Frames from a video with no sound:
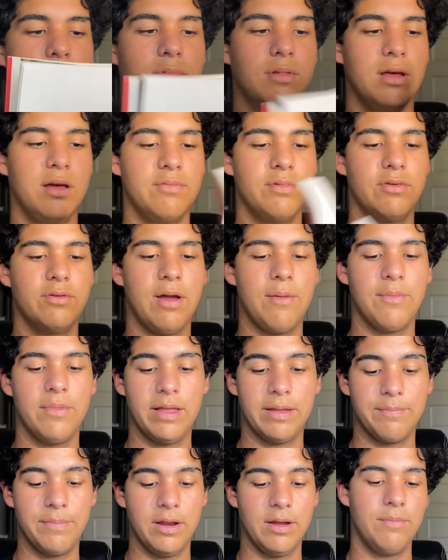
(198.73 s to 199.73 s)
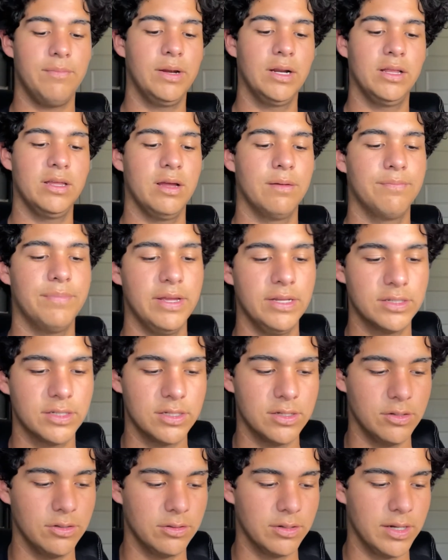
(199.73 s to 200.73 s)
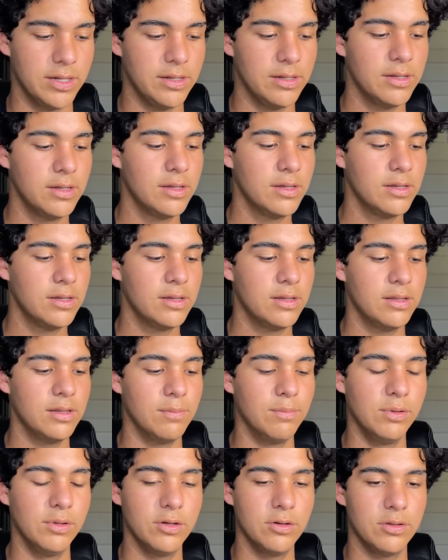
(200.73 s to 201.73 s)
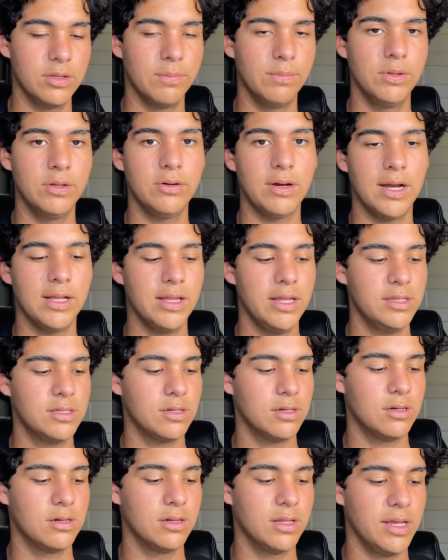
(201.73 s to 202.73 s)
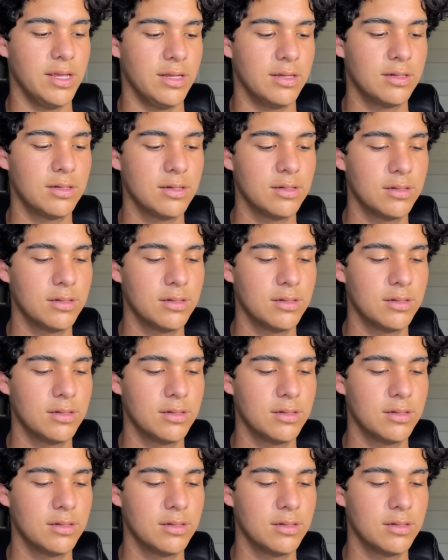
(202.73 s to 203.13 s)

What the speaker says: I'm like barely on page 2, right? The blue highlights are like